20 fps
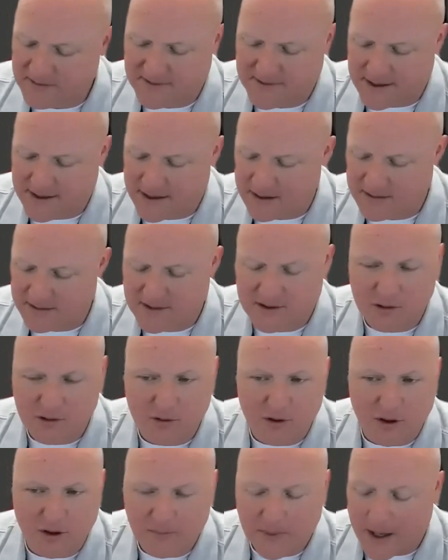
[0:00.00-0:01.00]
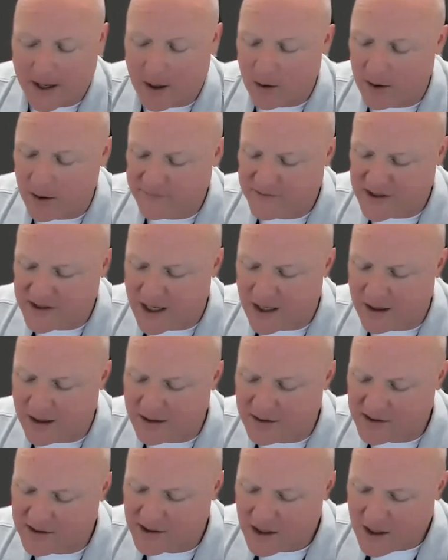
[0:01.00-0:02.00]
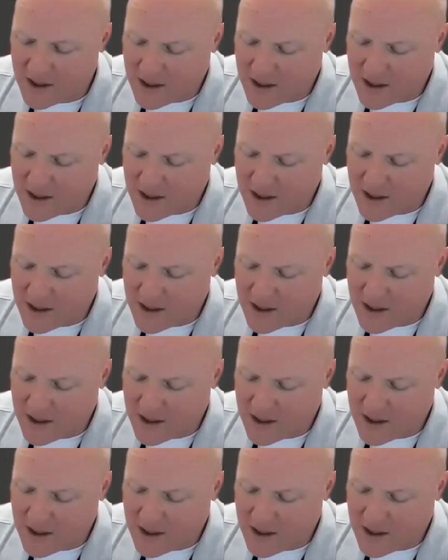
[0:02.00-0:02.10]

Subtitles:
2 to the power of 10 is